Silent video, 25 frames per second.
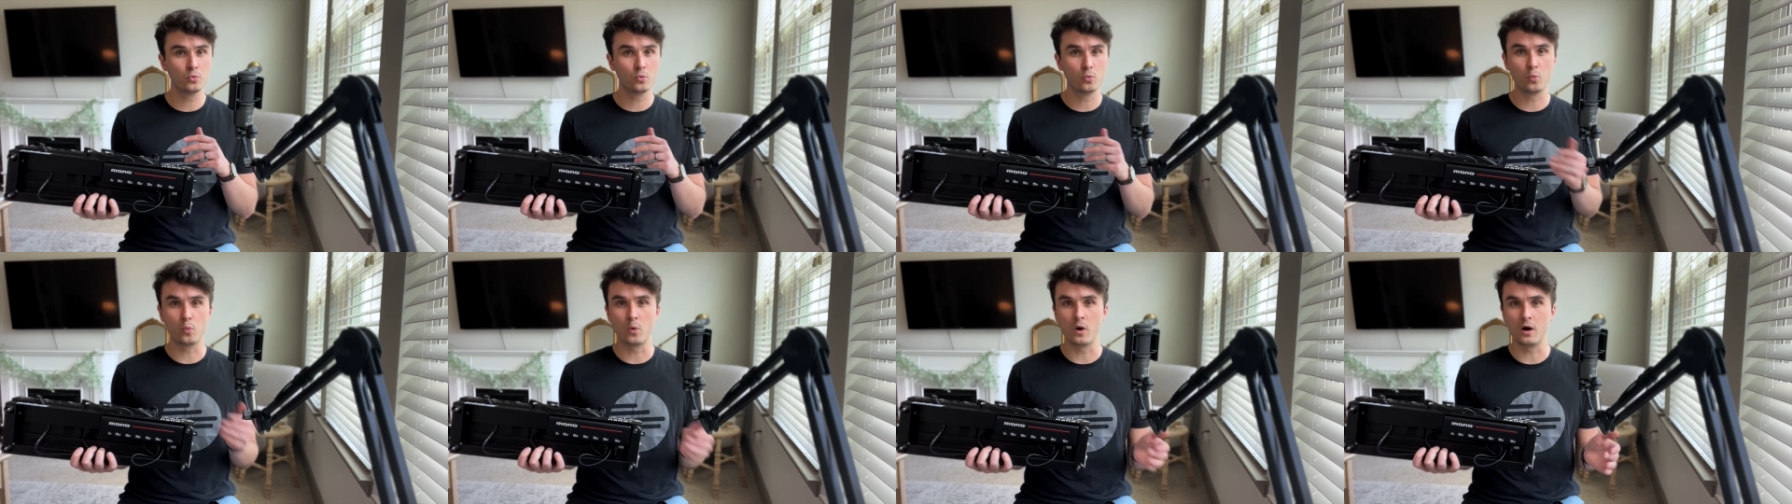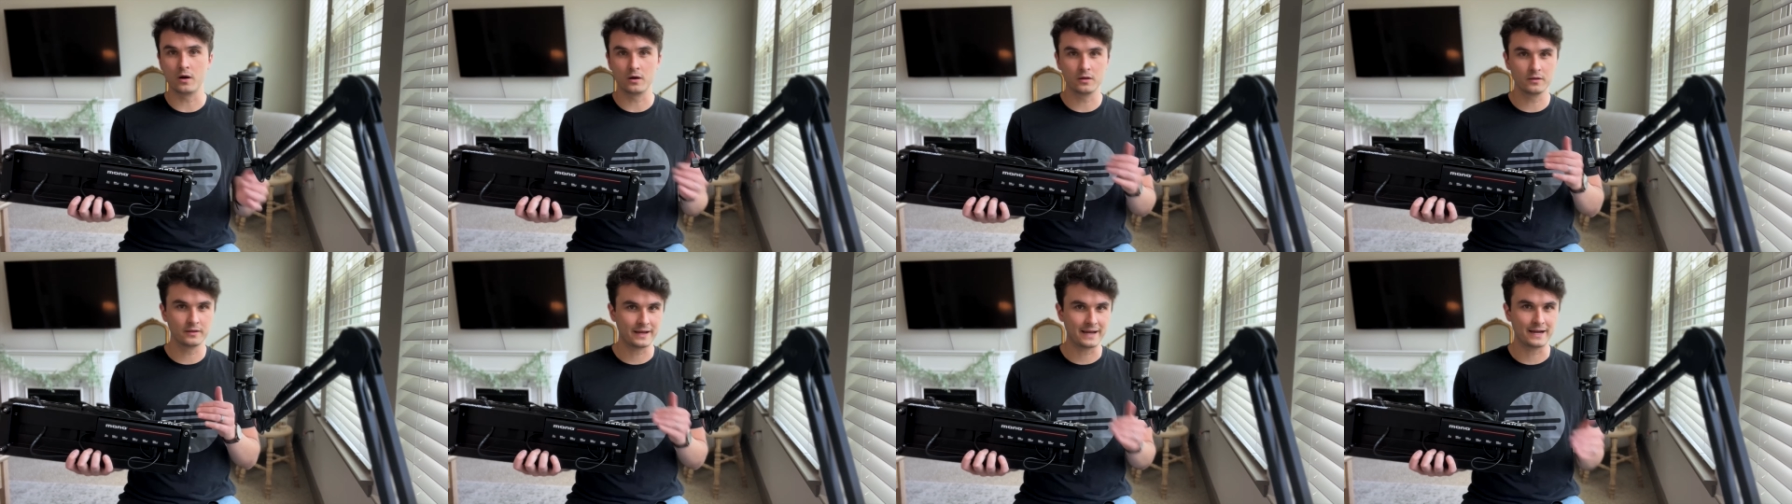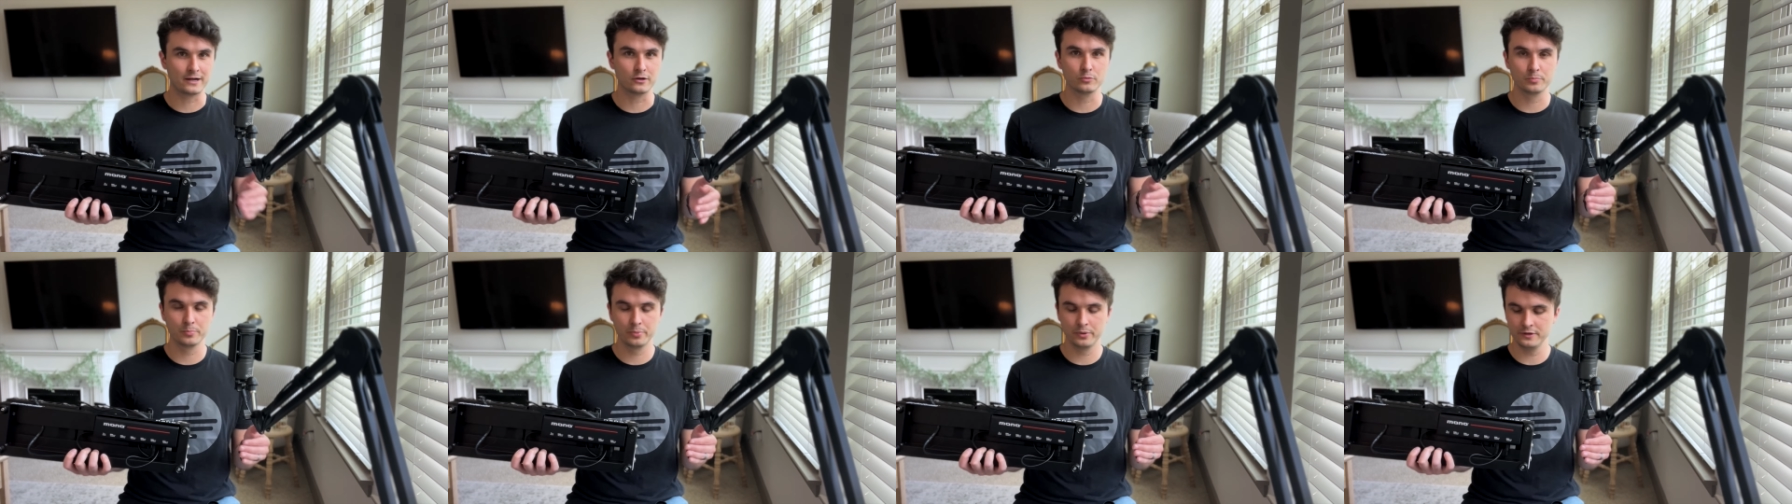wall
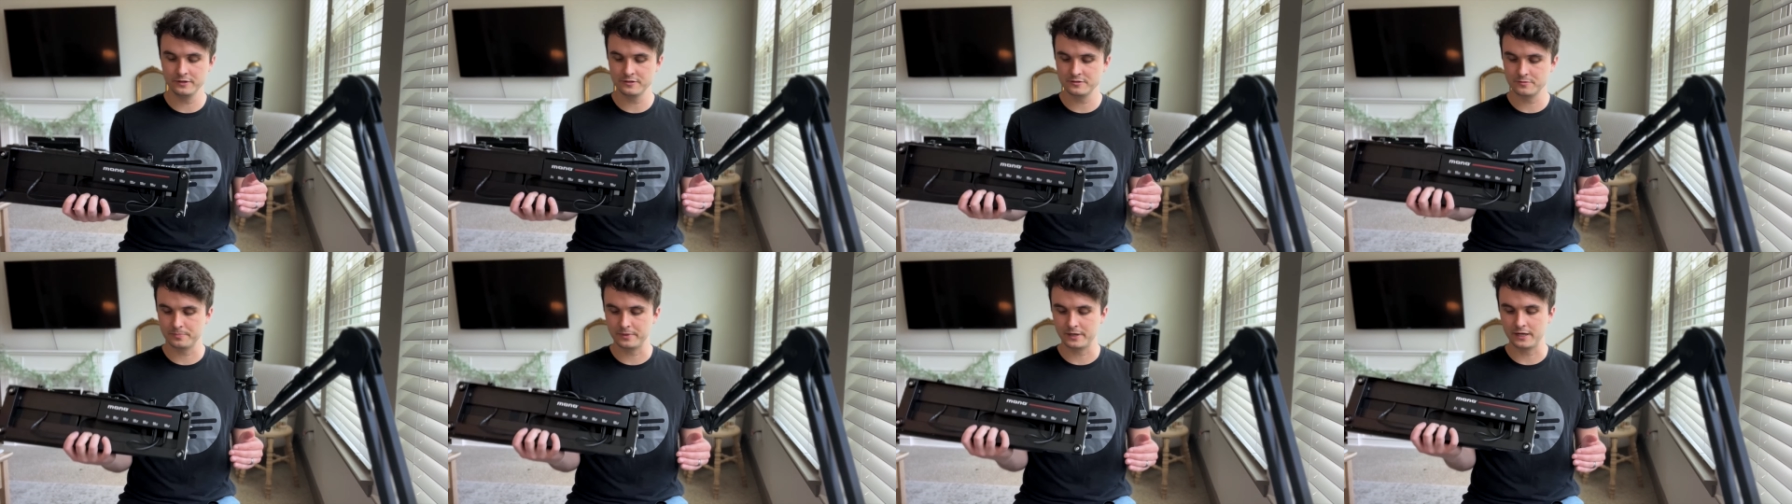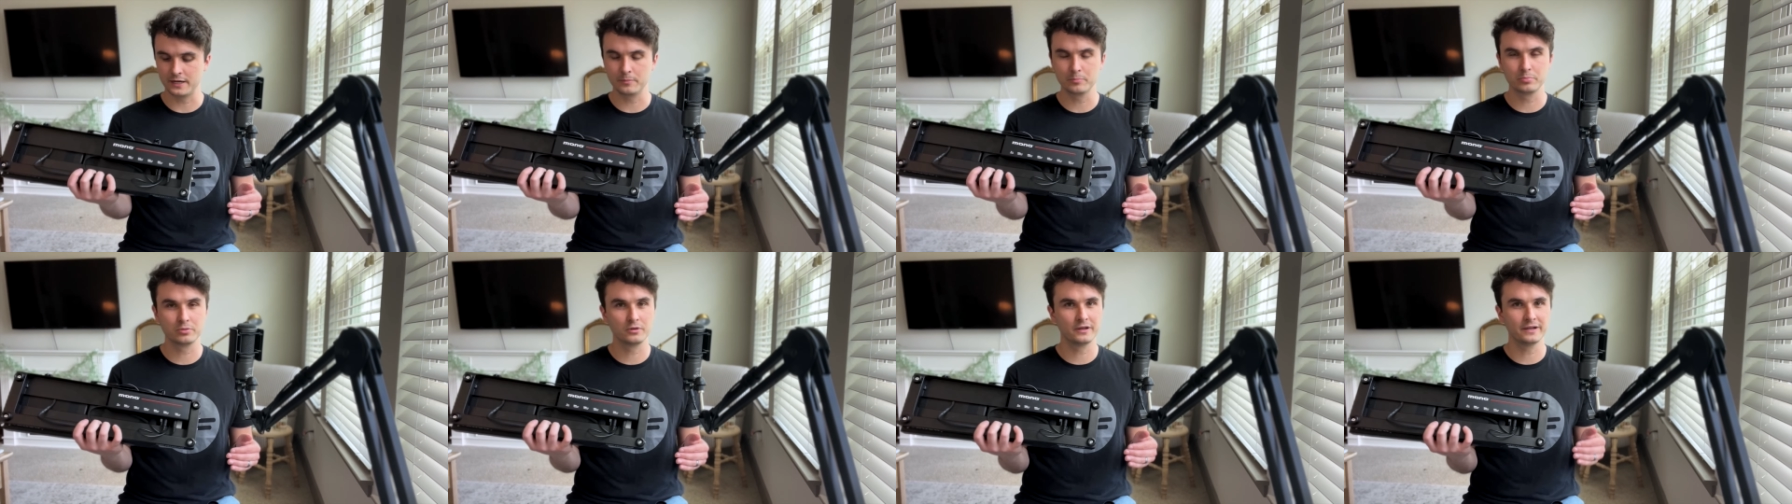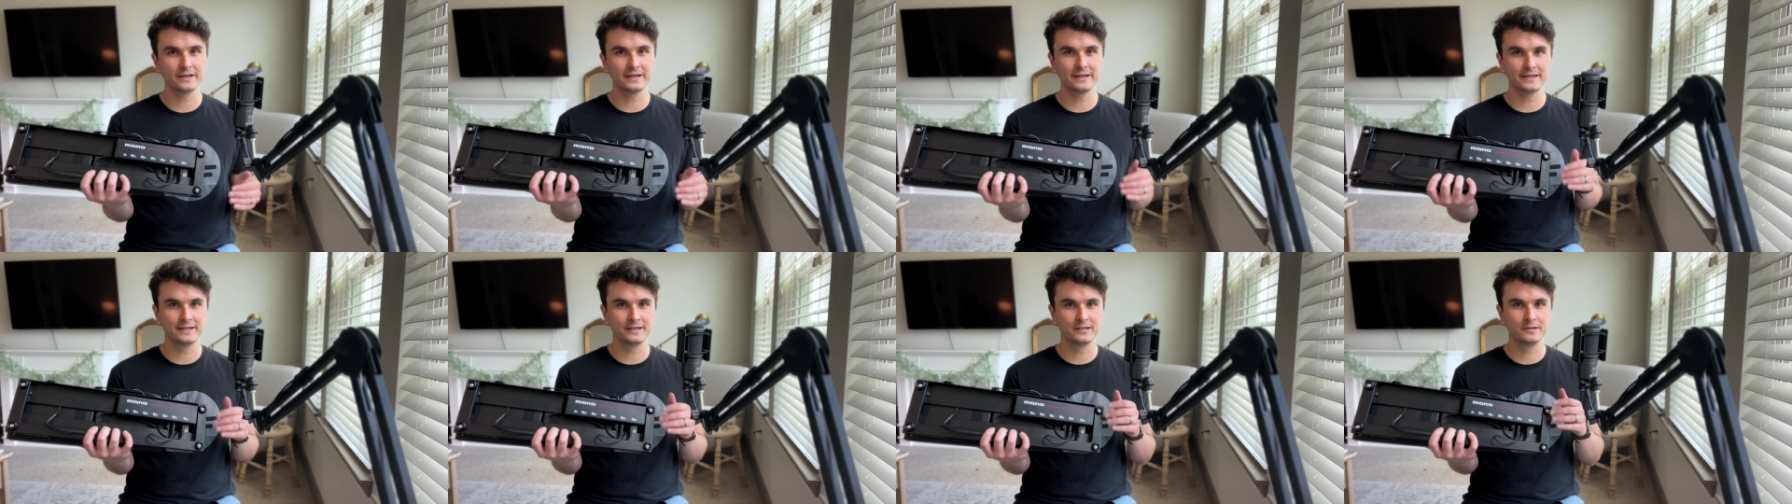outputs by
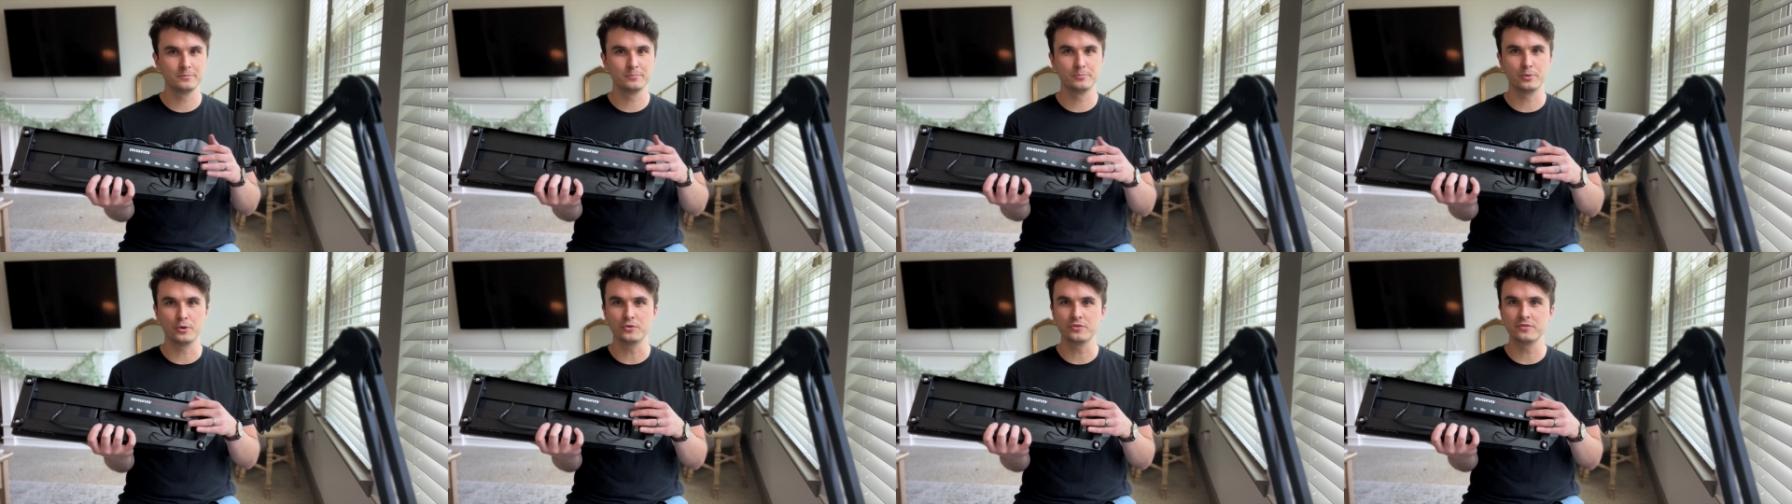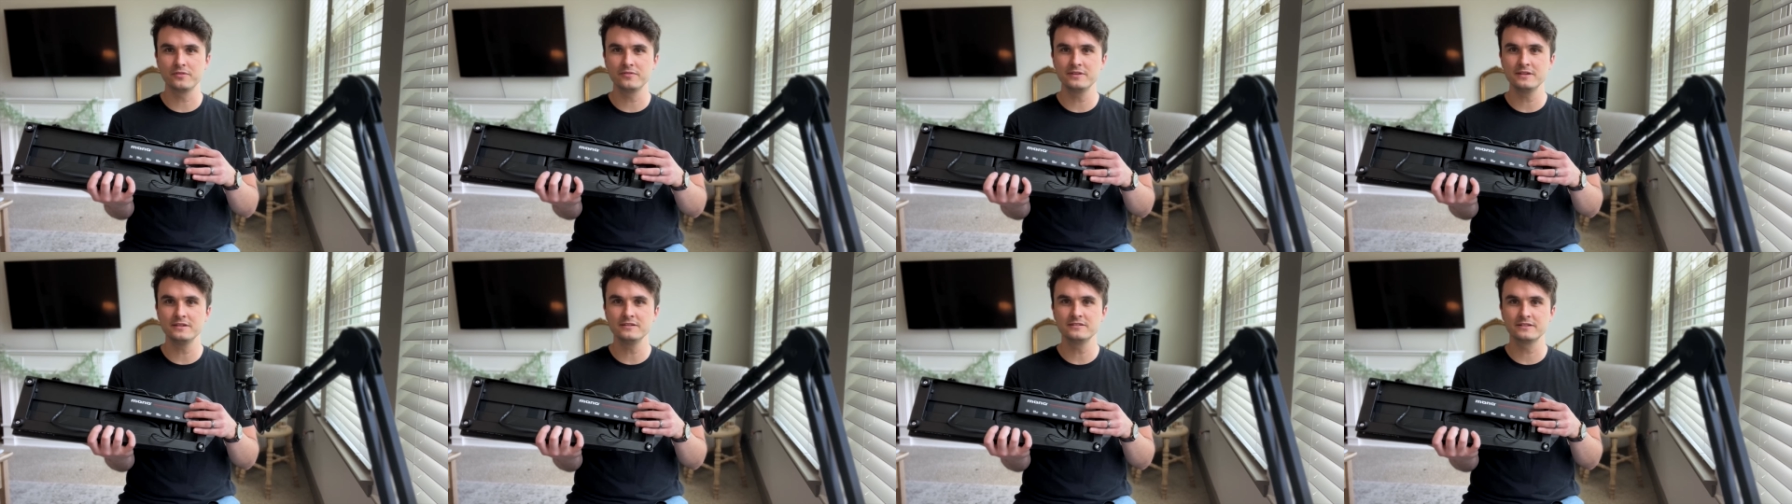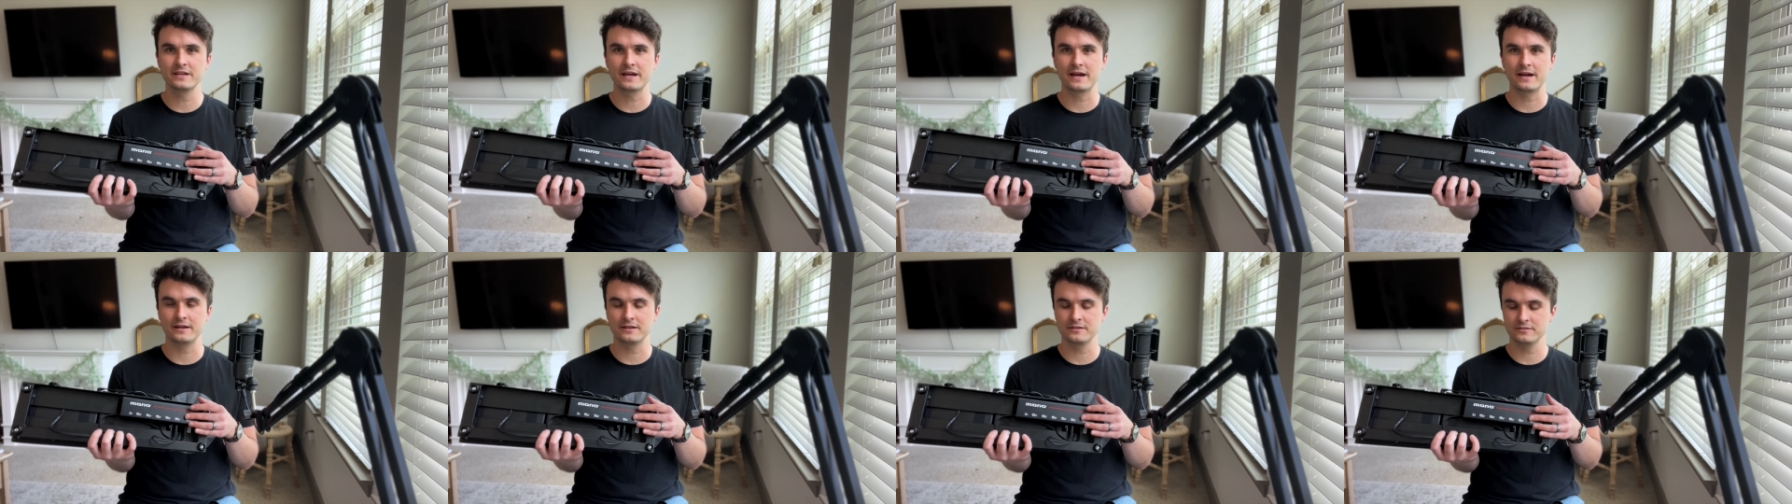plugging in both of these
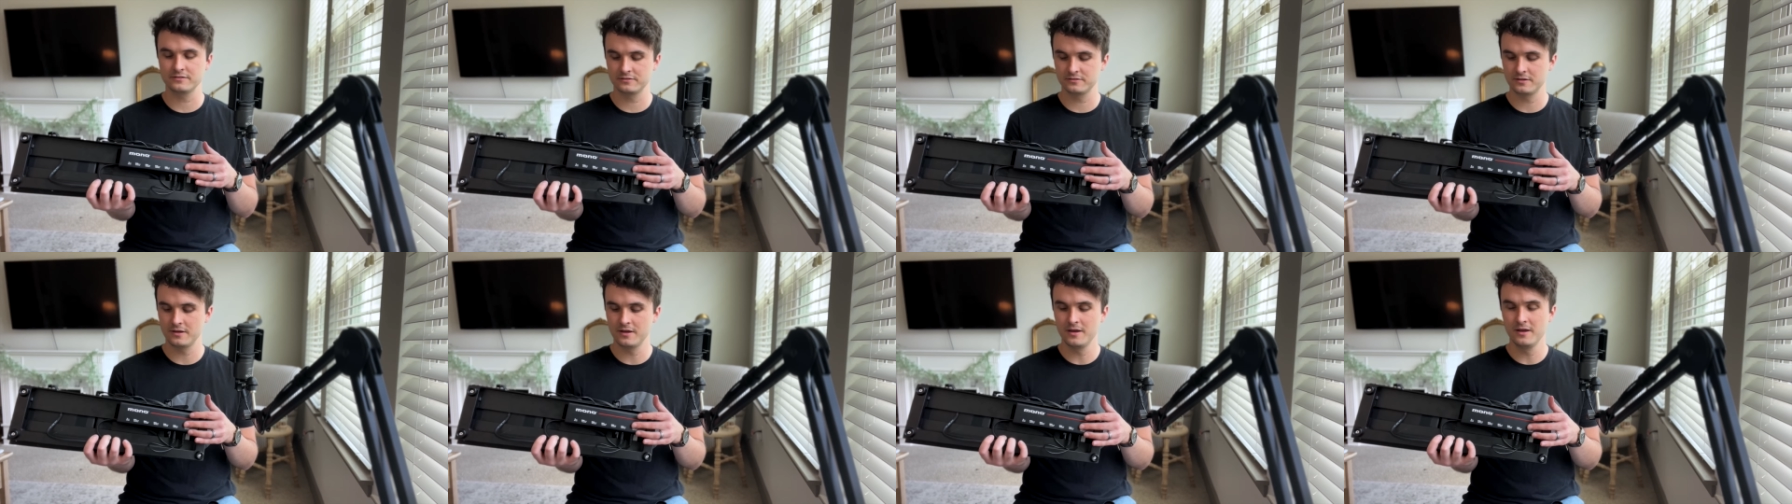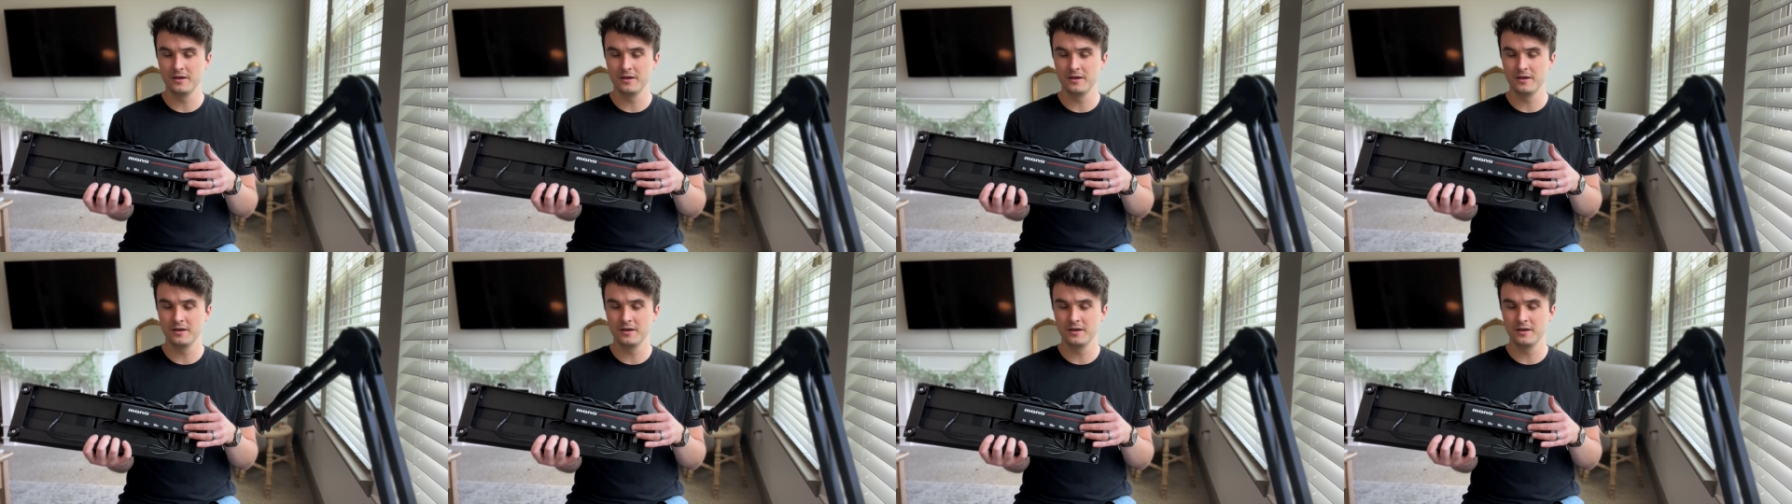guys,